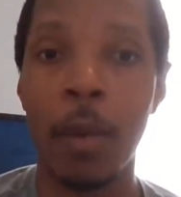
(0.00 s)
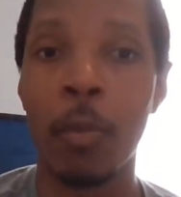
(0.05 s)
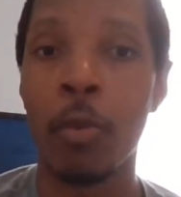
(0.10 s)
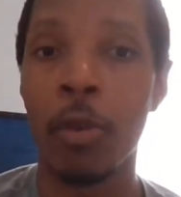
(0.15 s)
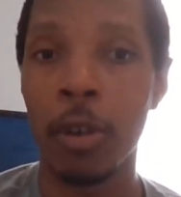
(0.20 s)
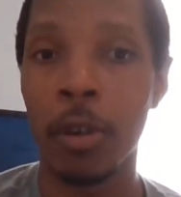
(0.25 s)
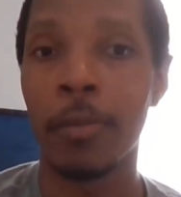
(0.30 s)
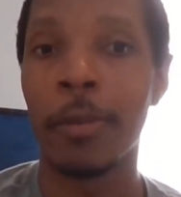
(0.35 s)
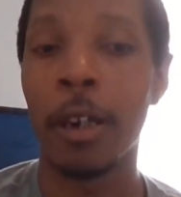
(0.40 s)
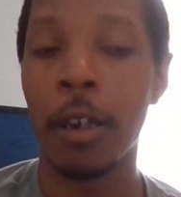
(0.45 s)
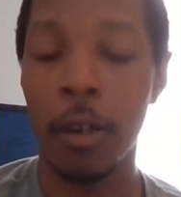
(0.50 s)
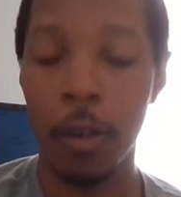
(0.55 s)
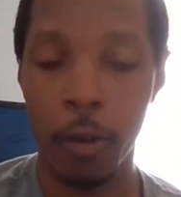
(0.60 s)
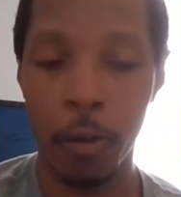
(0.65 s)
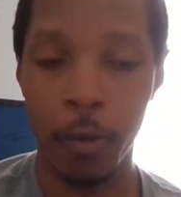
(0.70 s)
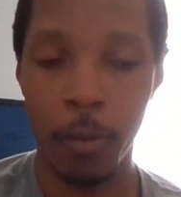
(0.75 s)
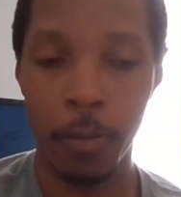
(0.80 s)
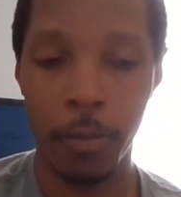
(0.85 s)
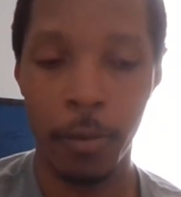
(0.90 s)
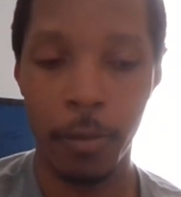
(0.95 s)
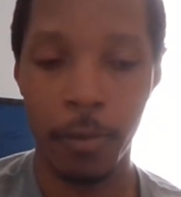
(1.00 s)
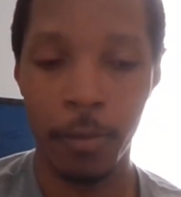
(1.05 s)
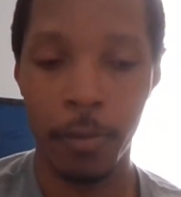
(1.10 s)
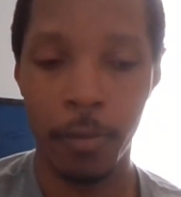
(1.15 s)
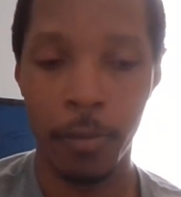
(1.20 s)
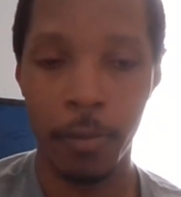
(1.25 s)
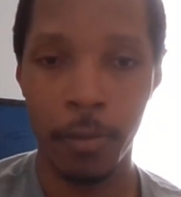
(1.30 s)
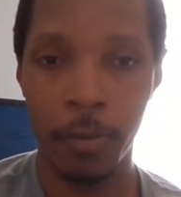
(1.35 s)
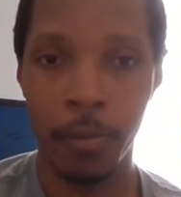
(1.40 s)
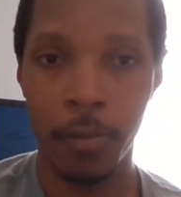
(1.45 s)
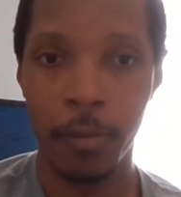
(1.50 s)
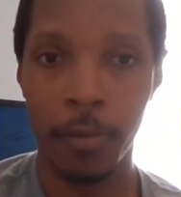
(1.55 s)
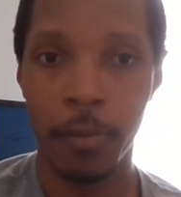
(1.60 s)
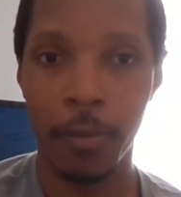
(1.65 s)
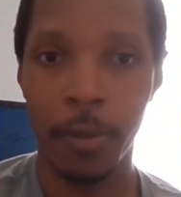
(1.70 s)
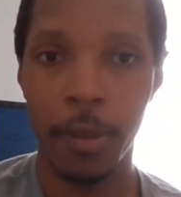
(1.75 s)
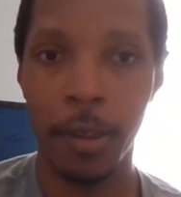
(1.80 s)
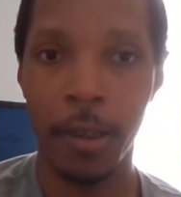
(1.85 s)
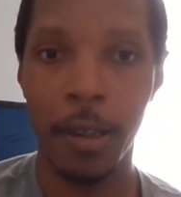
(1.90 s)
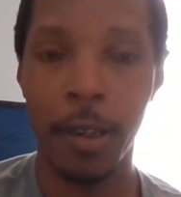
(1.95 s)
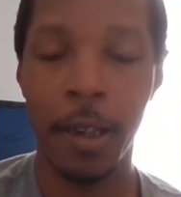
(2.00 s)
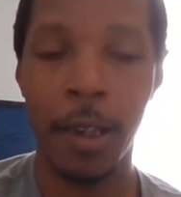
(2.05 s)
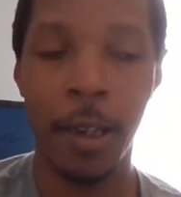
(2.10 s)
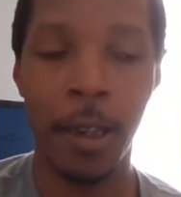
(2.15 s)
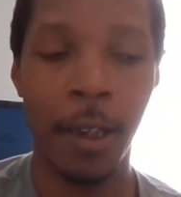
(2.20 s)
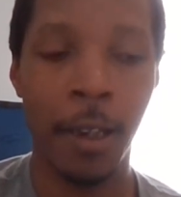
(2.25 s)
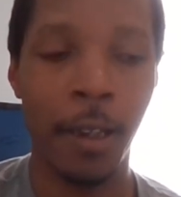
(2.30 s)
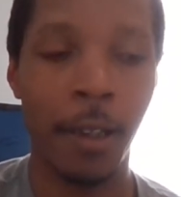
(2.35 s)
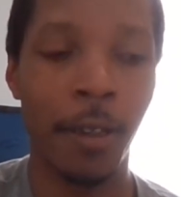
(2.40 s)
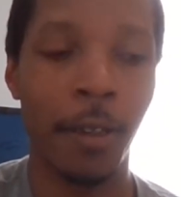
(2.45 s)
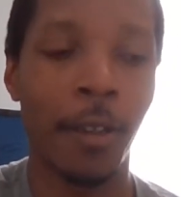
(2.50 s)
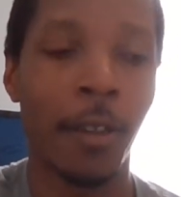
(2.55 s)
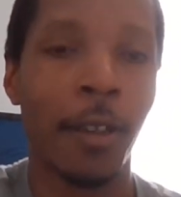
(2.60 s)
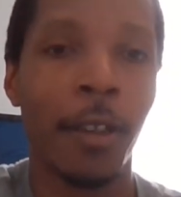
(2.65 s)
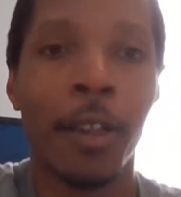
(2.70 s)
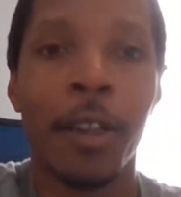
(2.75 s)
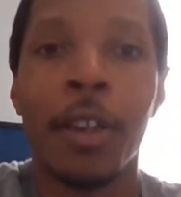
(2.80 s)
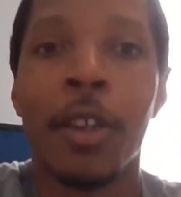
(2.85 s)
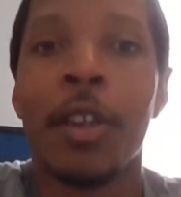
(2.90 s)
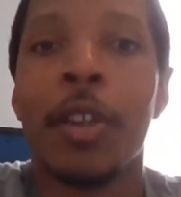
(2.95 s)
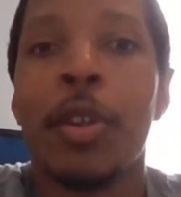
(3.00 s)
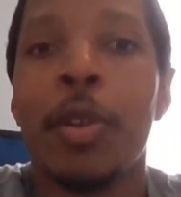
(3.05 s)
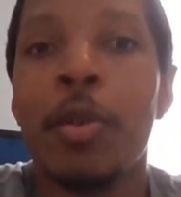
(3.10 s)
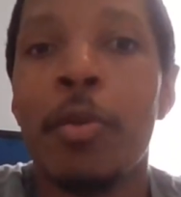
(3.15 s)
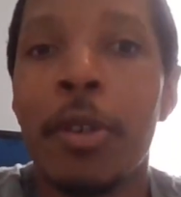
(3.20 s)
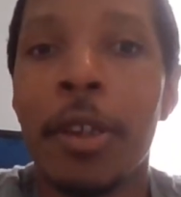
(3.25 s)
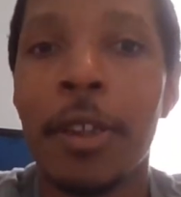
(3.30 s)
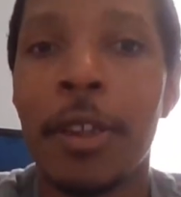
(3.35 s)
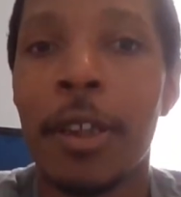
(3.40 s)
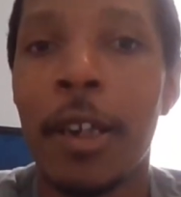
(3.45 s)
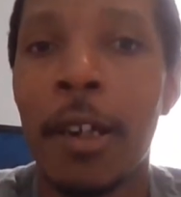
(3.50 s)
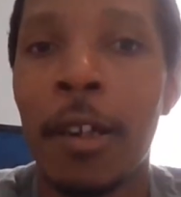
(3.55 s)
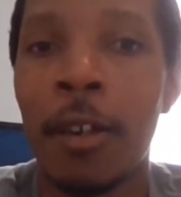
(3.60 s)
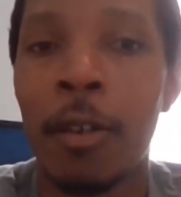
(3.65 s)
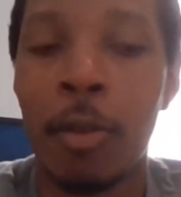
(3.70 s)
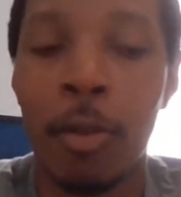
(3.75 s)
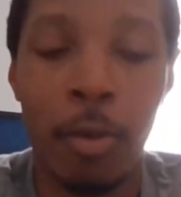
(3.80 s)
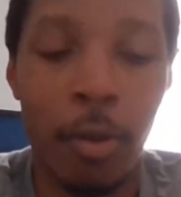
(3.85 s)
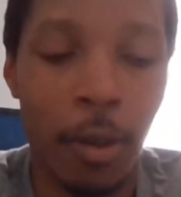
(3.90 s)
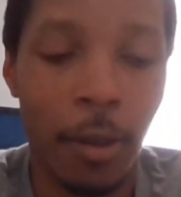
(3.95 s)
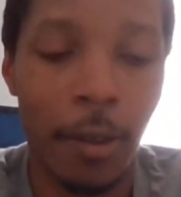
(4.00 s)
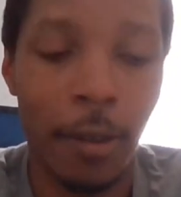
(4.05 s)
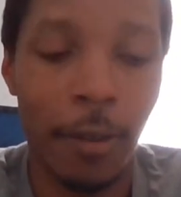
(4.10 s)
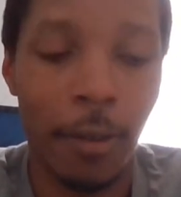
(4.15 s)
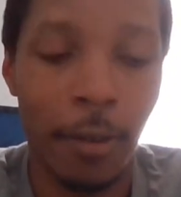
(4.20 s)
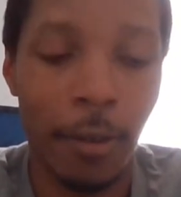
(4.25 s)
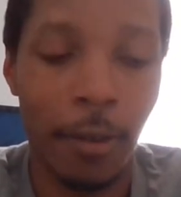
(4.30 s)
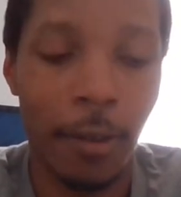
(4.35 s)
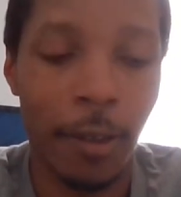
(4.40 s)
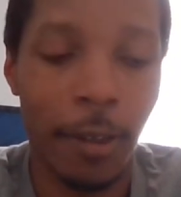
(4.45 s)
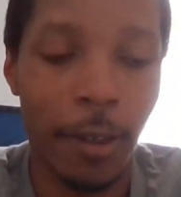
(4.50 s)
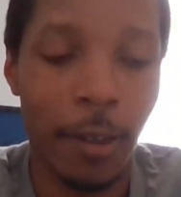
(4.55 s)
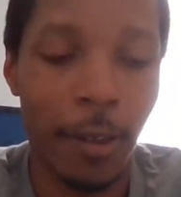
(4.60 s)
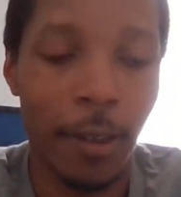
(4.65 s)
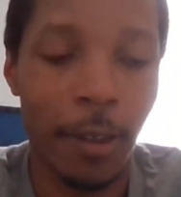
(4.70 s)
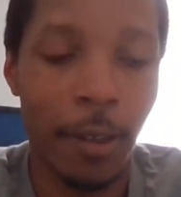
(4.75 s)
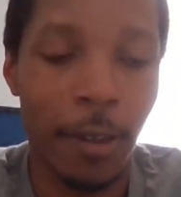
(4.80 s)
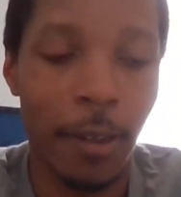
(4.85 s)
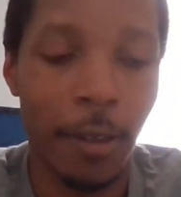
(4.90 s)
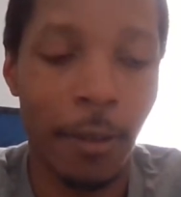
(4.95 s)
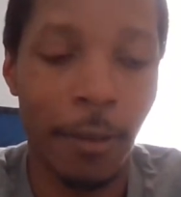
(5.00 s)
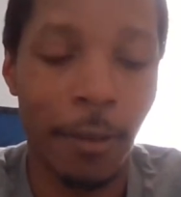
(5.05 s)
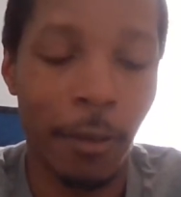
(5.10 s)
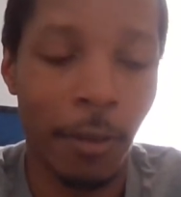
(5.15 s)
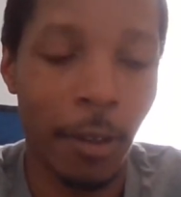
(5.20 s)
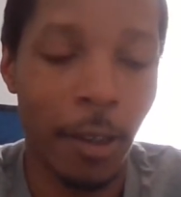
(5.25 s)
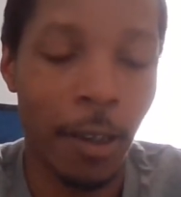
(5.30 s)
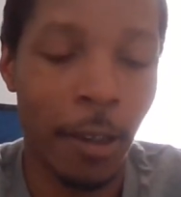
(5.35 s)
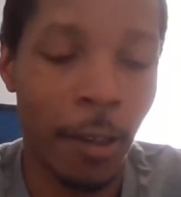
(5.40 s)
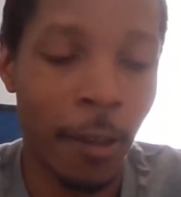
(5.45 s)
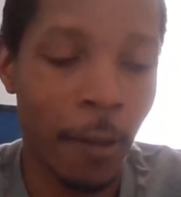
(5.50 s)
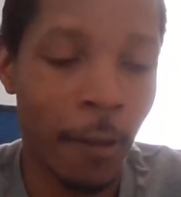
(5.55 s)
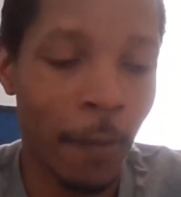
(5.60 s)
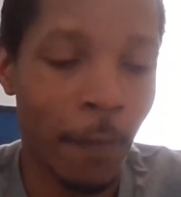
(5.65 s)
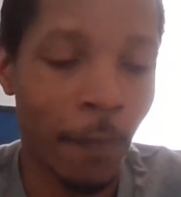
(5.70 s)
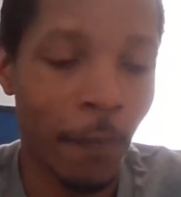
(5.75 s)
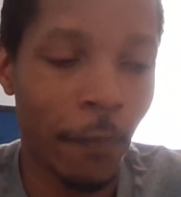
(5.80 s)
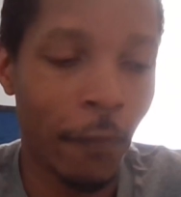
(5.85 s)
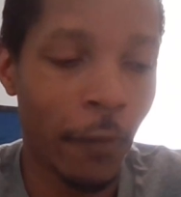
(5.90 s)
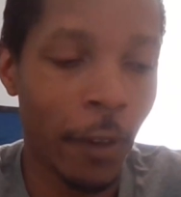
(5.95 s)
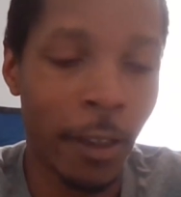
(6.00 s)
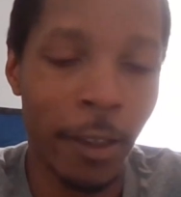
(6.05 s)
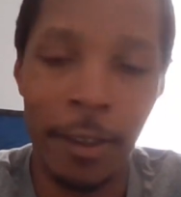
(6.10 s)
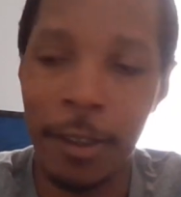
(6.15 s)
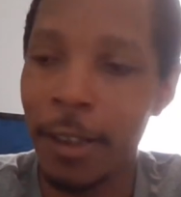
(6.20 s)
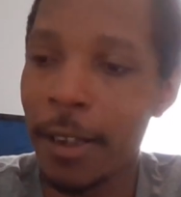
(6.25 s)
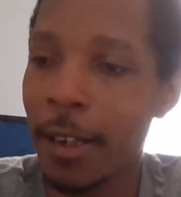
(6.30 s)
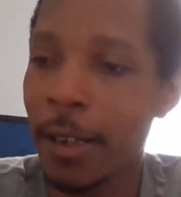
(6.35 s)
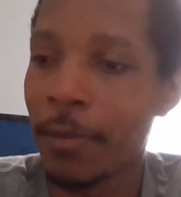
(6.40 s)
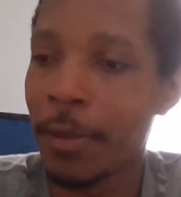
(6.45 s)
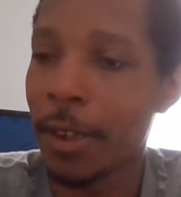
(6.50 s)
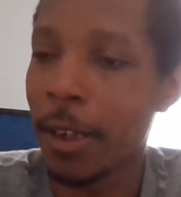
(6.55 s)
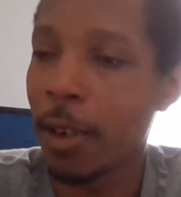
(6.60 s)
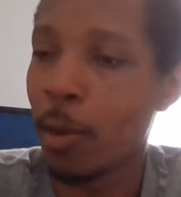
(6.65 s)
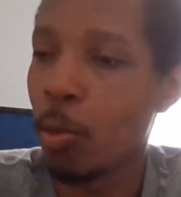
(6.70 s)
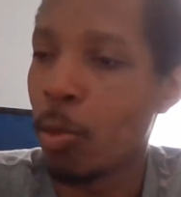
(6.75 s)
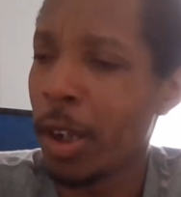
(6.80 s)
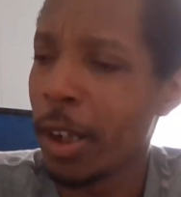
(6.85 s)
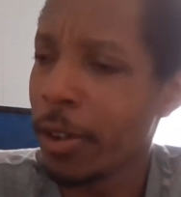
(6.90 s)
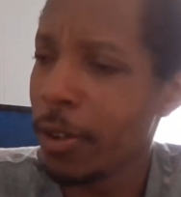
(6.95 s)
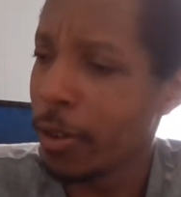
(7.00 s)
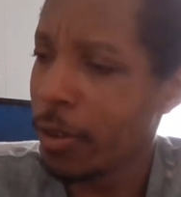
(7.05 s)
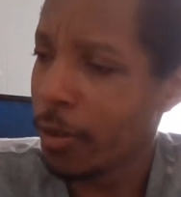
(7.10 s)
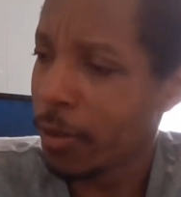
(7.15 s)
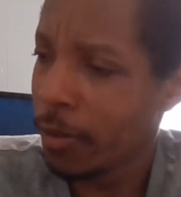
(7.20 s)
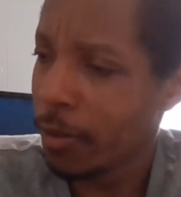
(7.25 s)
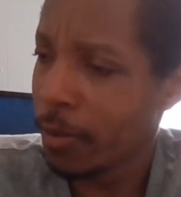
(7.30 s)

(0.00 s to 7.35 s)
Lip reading: I'm worried about Hope. And you can tell, Finn is like, I'm sorry, what?